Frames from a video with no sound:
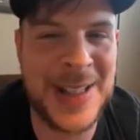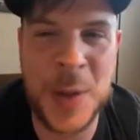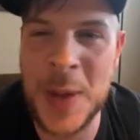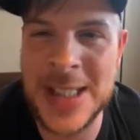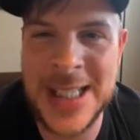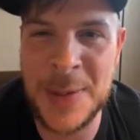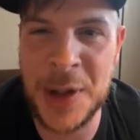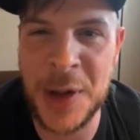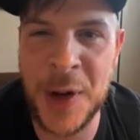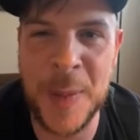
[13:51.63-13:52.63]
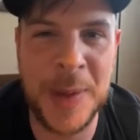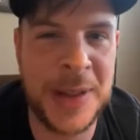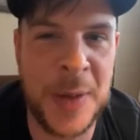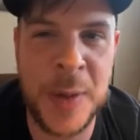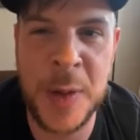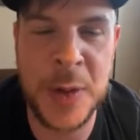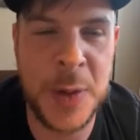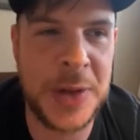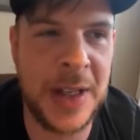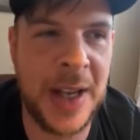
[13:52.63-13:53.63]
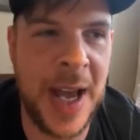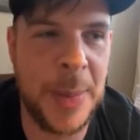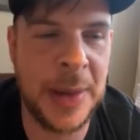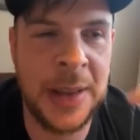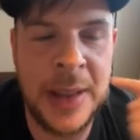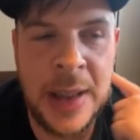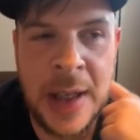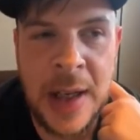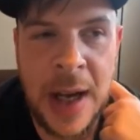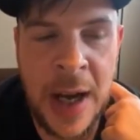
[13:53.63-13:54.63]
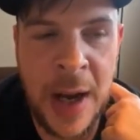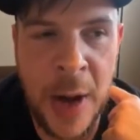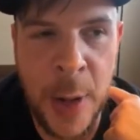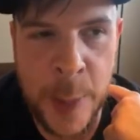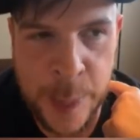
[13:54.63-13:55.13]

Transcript: and I don't want to see them get hurt. But, you know, who knows what's going to happen. Um, you